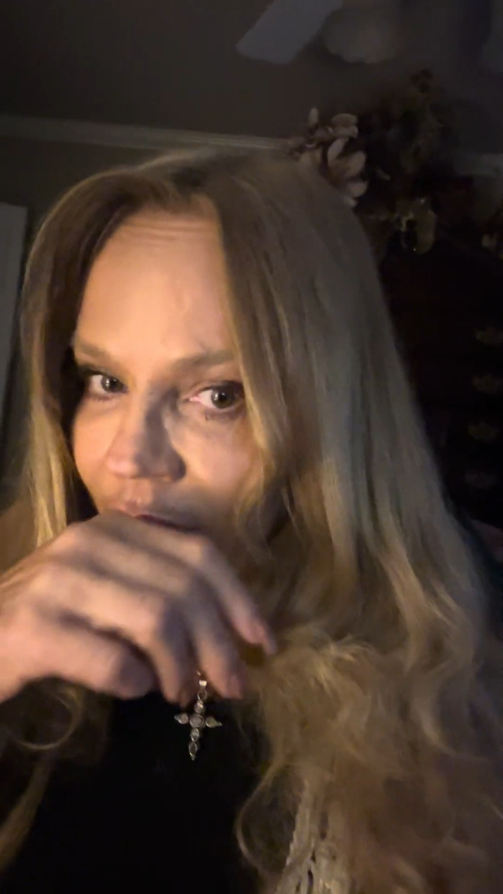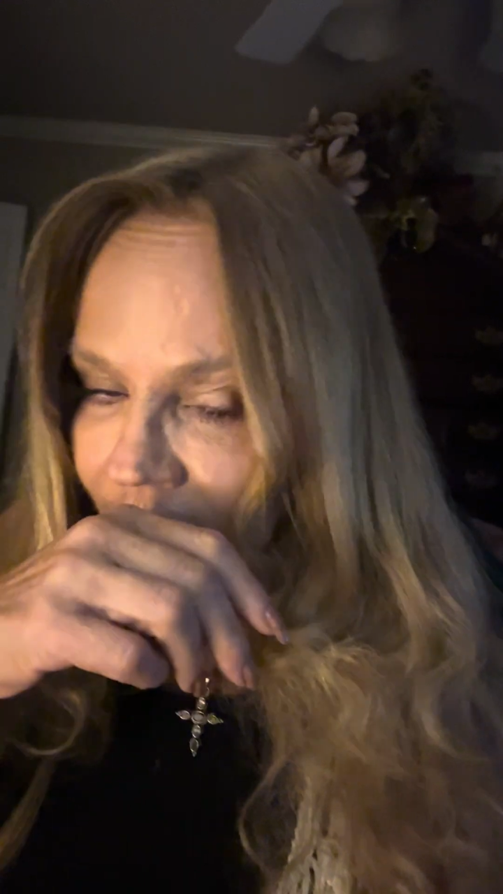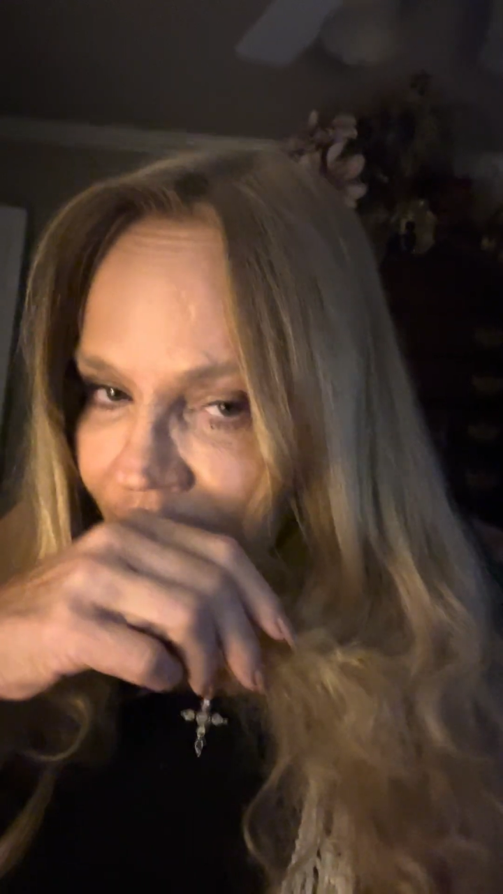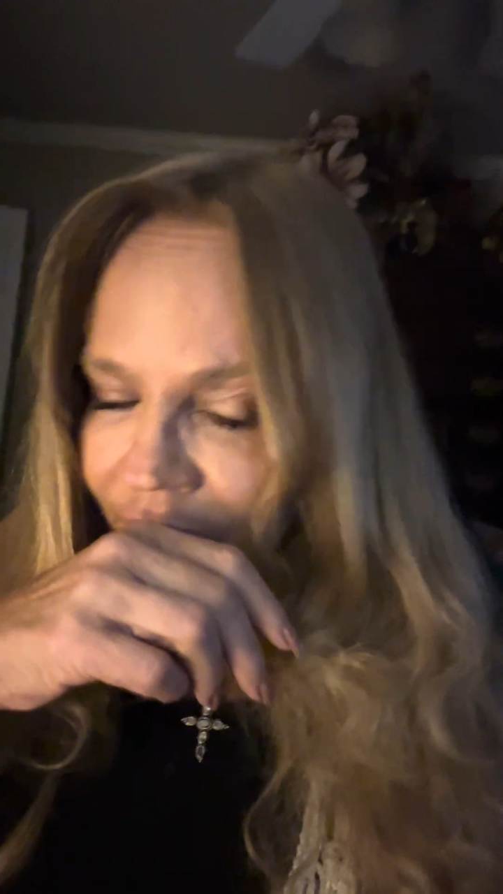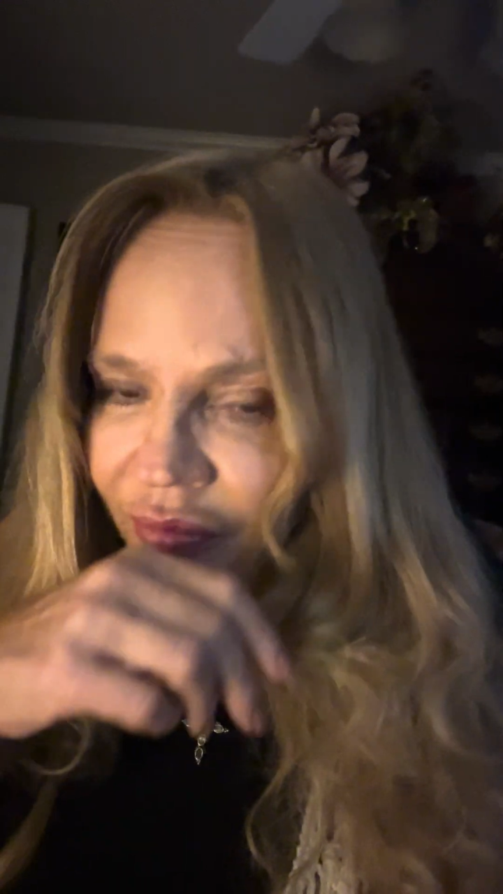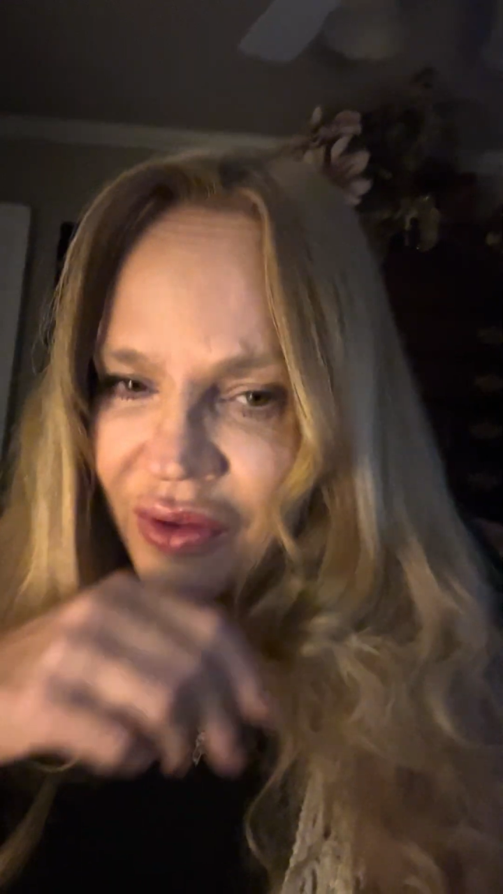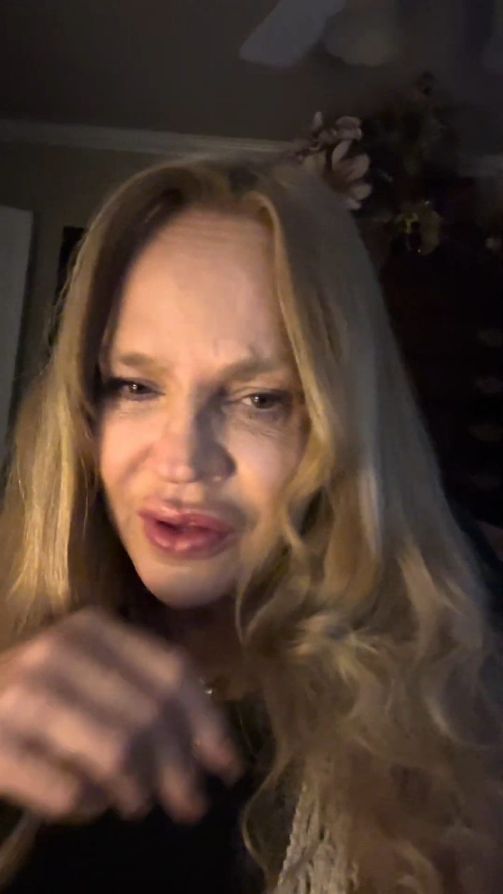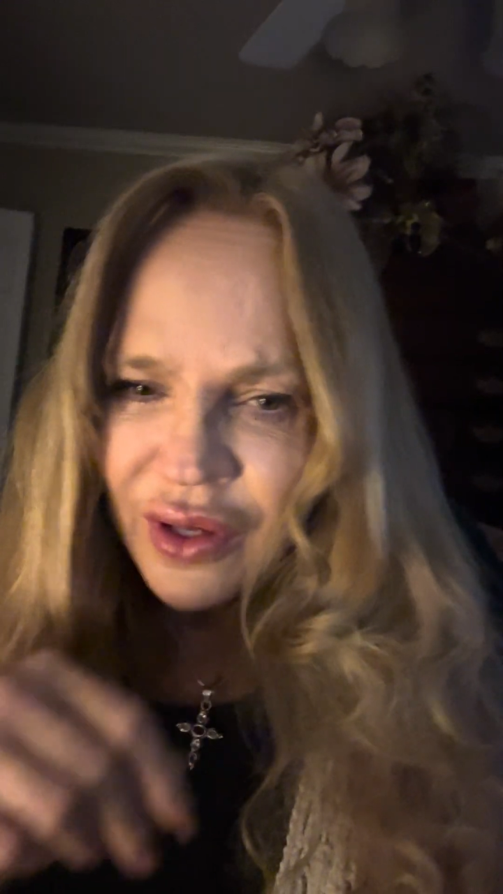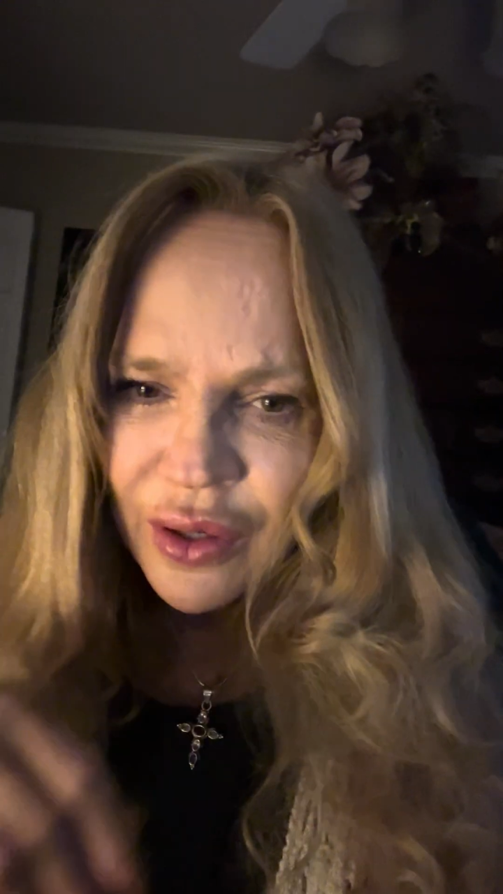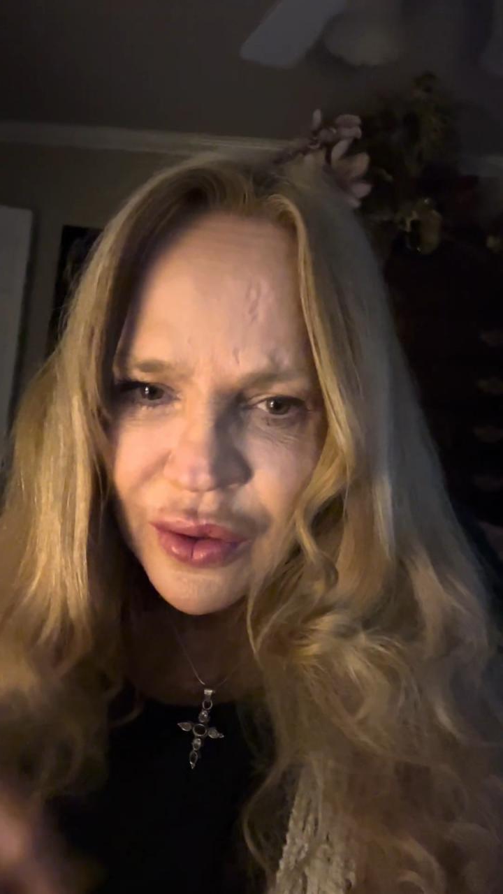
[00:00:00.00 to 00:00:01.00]

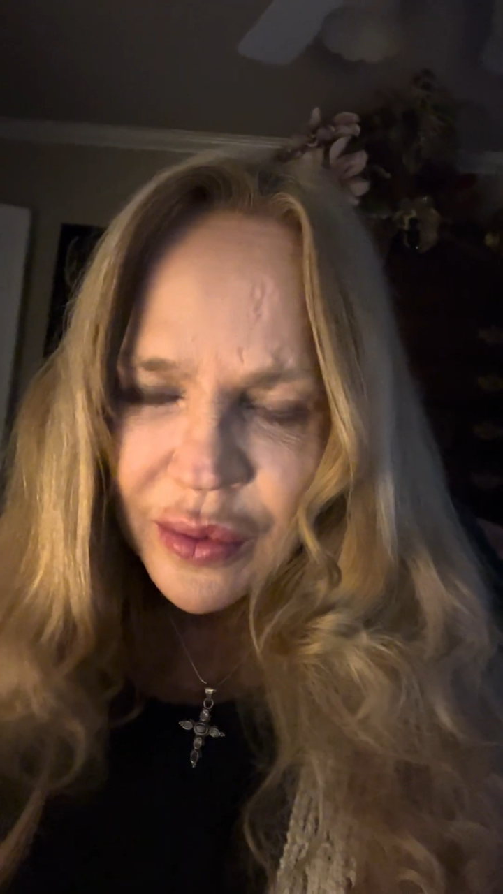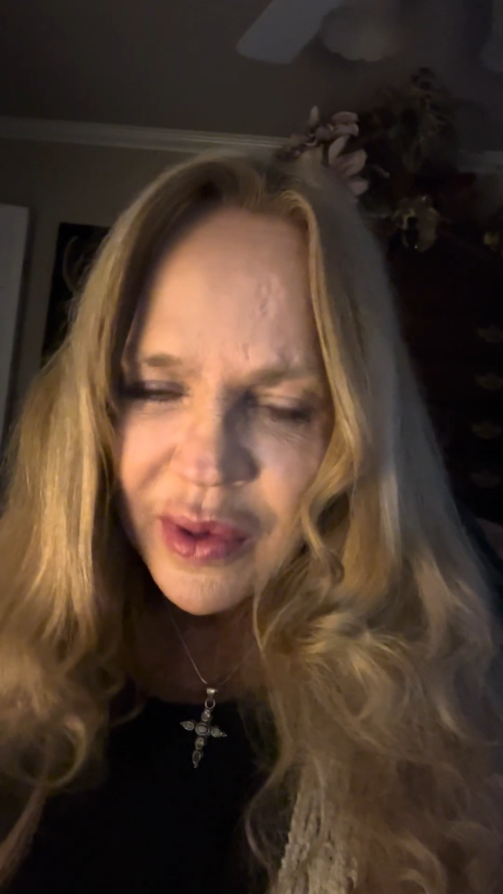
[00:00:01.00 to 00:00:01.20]
Excuse me,